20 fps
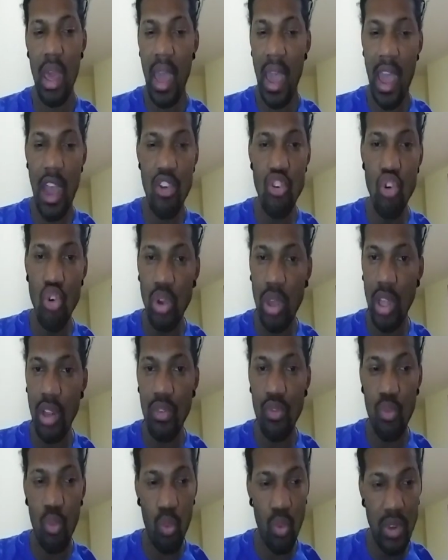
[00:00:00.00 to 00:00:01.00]
and you
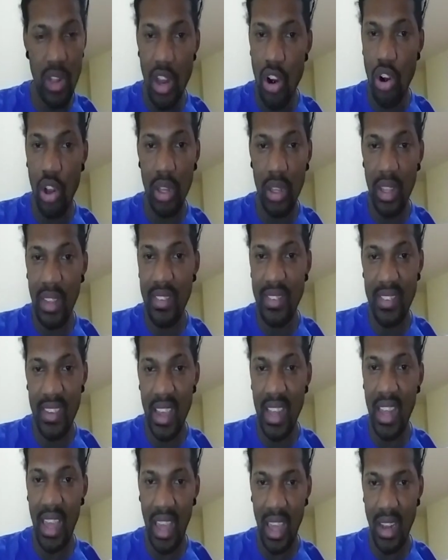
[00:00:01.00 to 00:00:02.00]
can literally
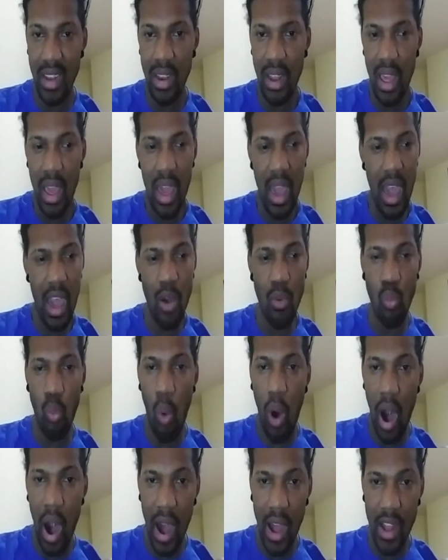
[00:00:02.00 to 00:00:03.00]
sit in and
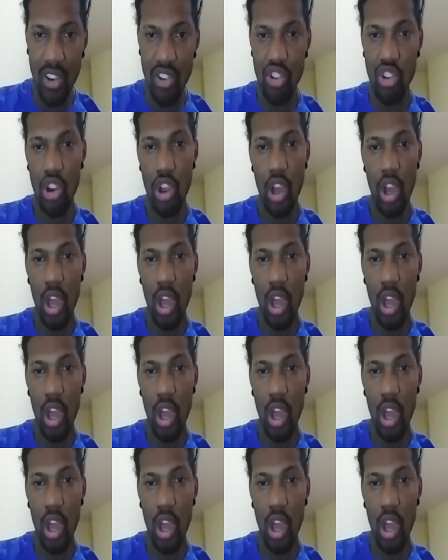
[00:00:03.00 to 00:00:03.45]
watch